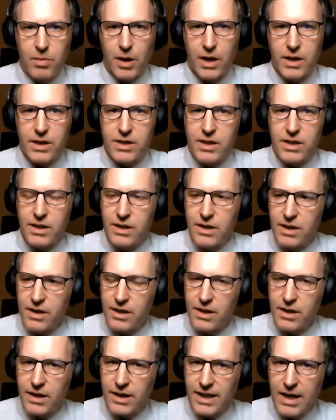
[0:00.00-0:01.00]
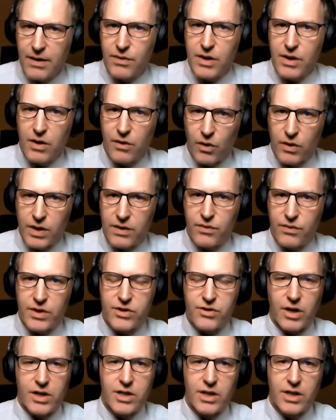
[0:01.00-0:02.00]
But given that you've got the
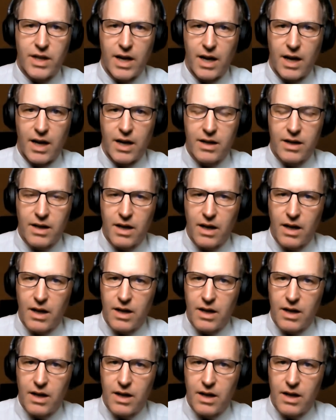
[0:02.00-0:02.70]
infrastructure there,